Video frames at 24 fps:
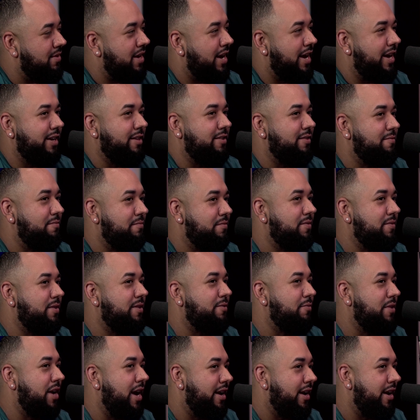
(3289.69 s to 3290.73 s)
I
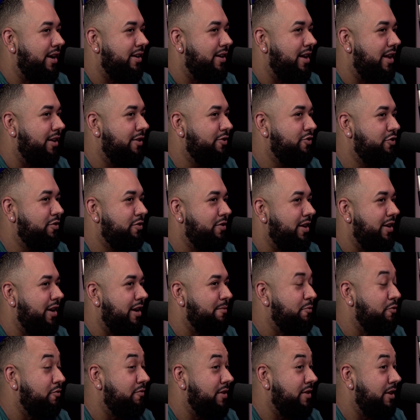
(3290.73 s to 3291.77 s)
got out of college and
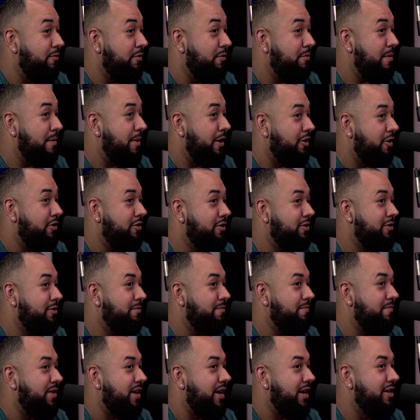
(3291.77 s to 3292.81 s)
I moved in with my
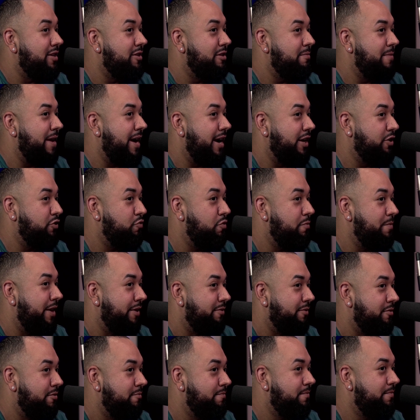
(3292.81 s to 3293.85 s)
parents into my high school
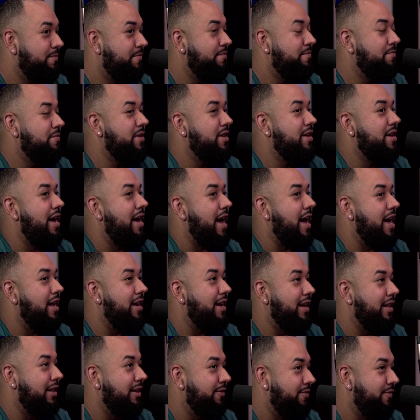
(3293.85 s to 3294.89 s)
bedroom,
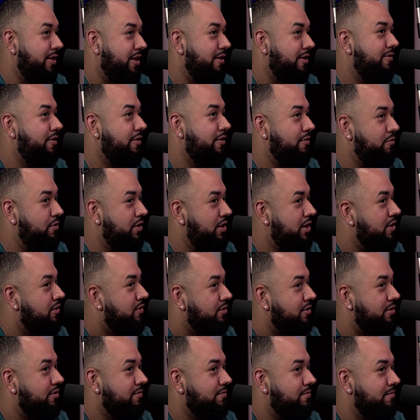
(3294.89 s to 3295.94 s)
and I lived there for 3
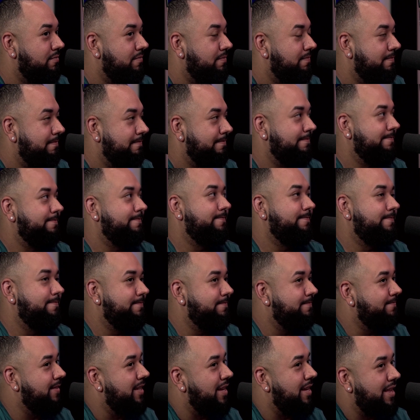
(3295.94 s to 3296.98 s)
years.
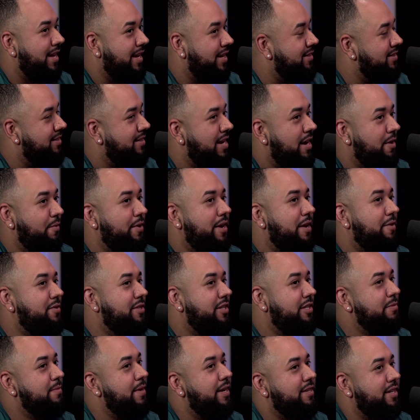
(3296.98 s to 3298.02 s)
That's not what I was
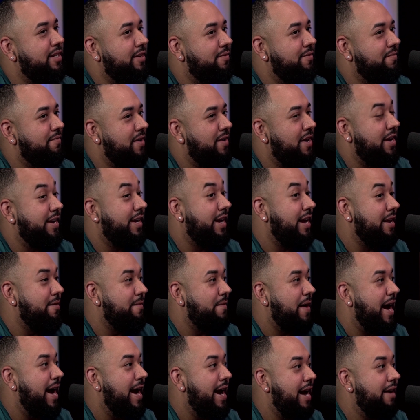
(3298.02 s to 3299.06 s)
expecting. And
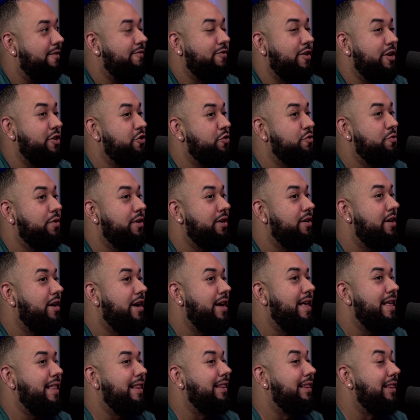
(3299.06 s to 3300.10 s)
again, I had friends who were
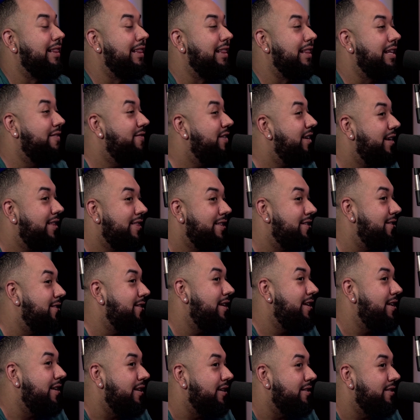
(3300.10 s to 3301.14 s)
living in the
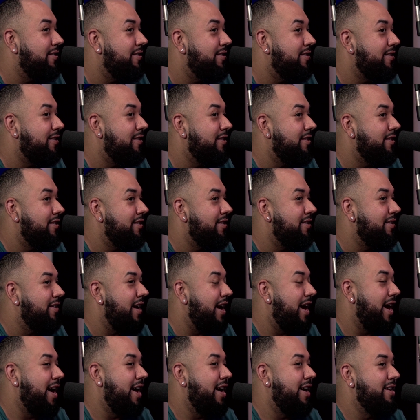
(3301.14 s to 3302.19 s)
city,
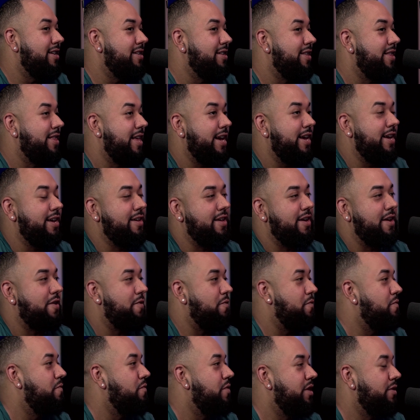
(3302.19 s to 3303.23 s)
and
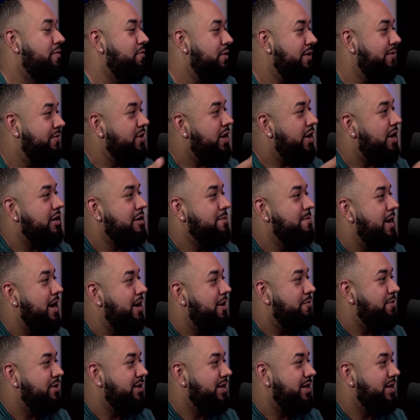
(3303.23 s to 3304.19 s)
we've talked about